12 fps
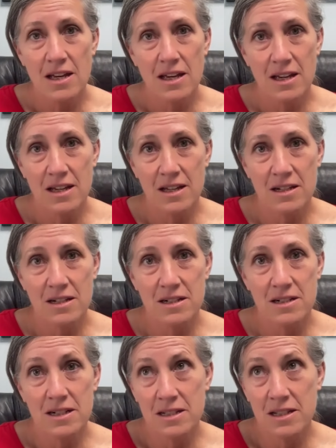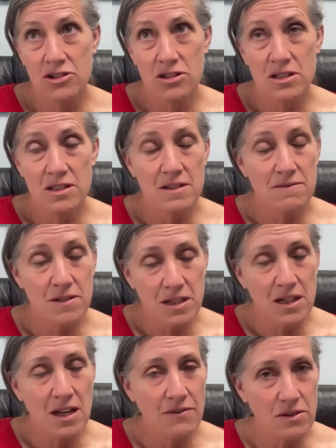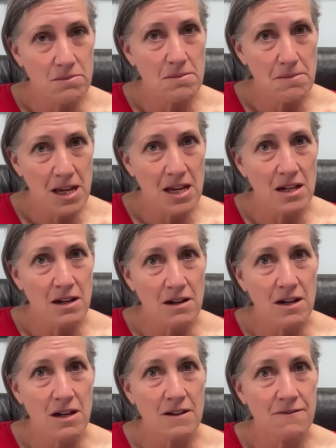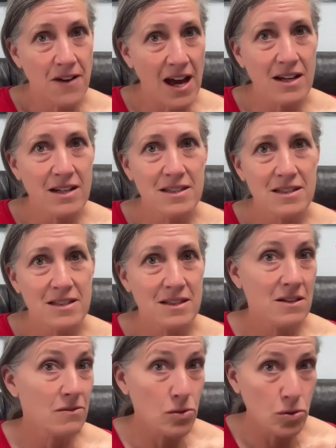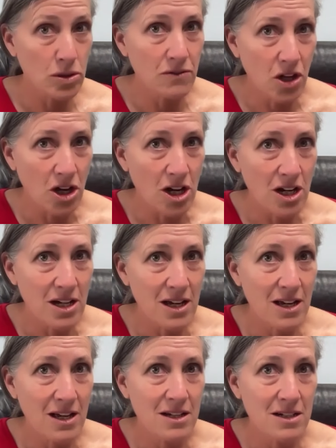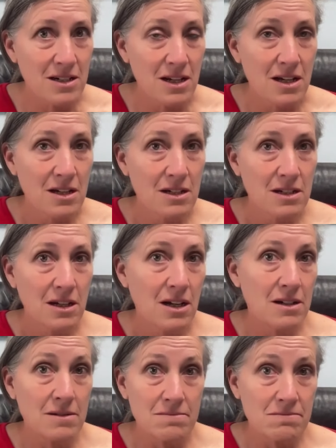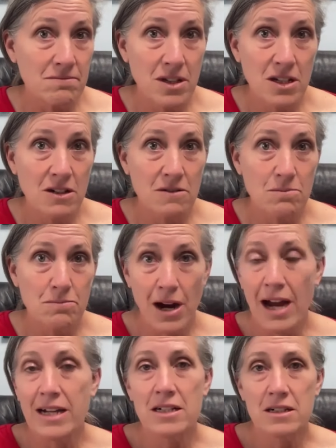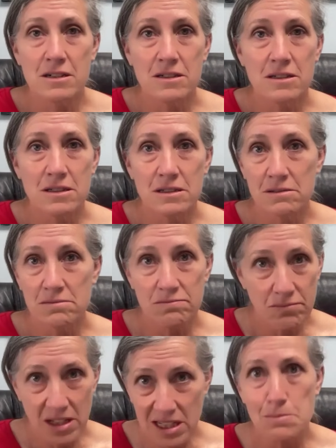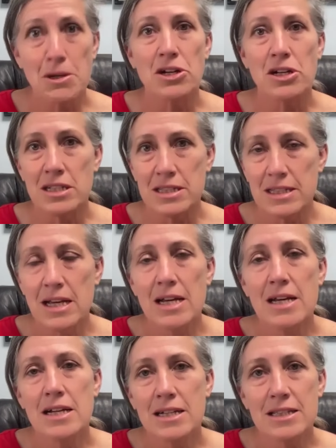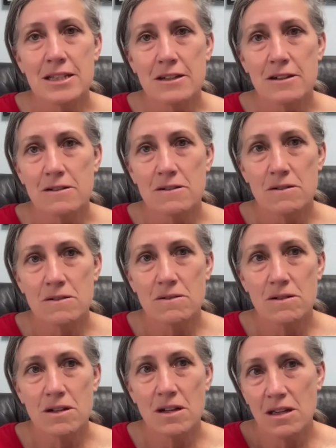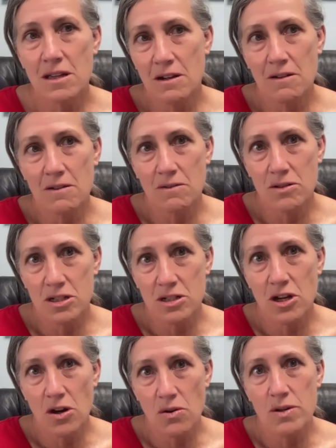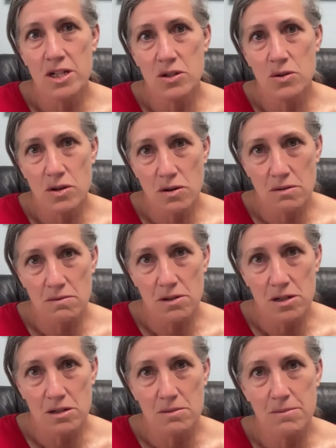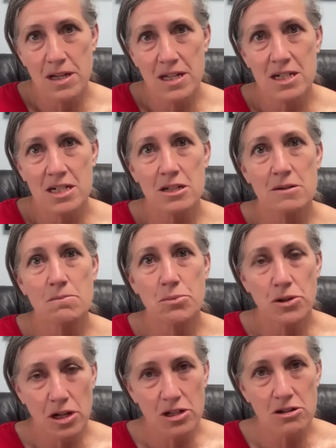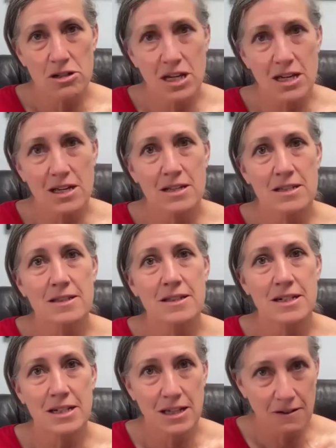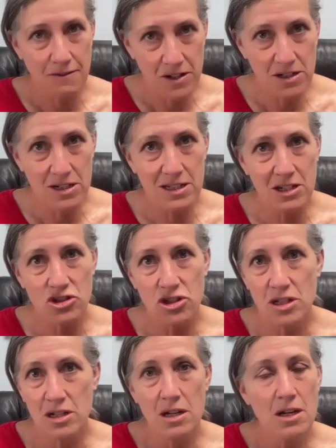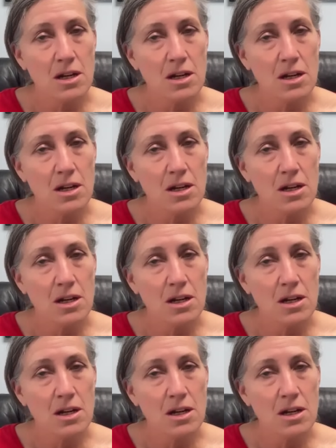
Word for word: And decisions really have to be made on facts, the rule of law, and um, you know, practical experience. And so, you know, to go into a courtroom and to put on your case and to get a fair decision,